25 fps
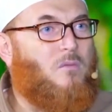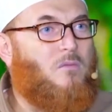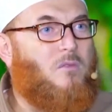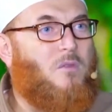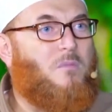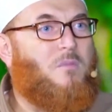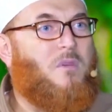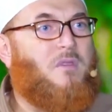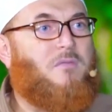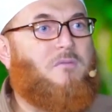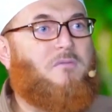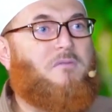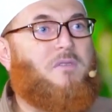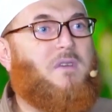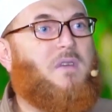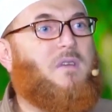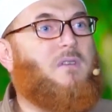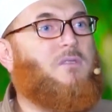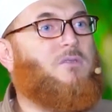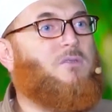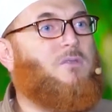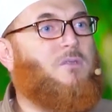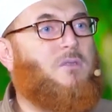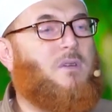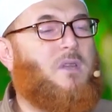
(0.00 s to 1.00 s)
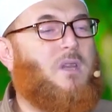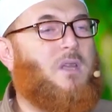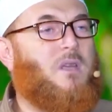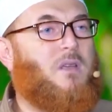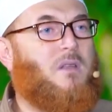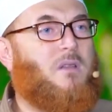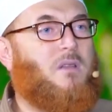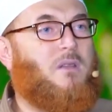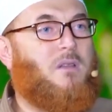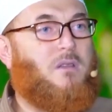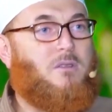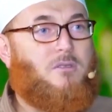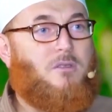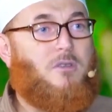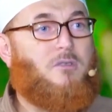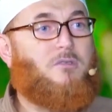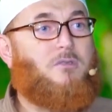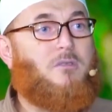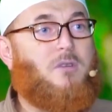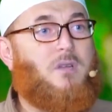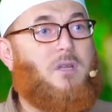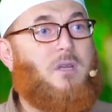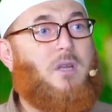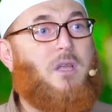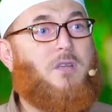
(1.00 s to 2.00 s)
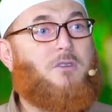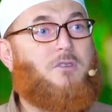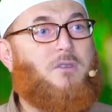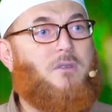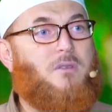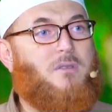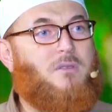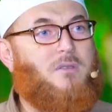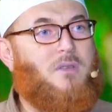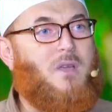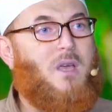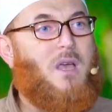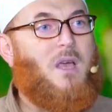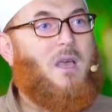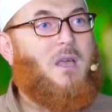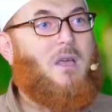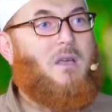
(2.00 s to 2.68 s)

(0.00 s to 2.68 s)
woman feels during the sexual relations?